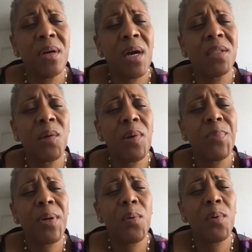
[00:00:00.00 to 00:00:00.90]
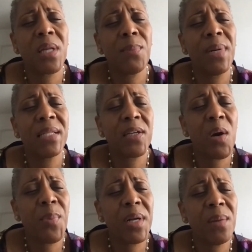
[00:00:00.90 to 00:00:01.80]
And so we pronounce the blessing
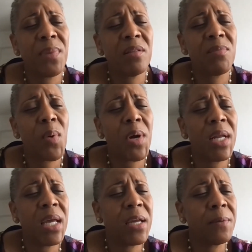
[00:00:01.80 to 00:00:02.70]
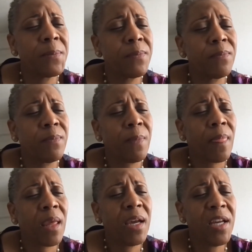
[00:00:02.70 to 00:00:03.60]
upon him this morning
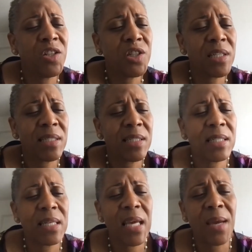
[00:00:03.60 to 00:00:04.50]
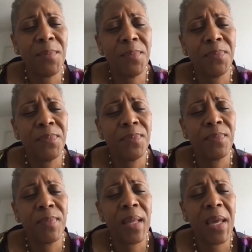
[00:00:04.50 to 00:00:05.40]
in Jesus' name.
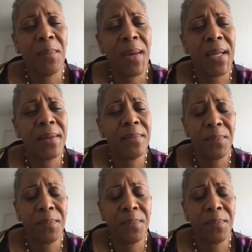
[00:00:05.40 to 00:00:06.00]
Amen.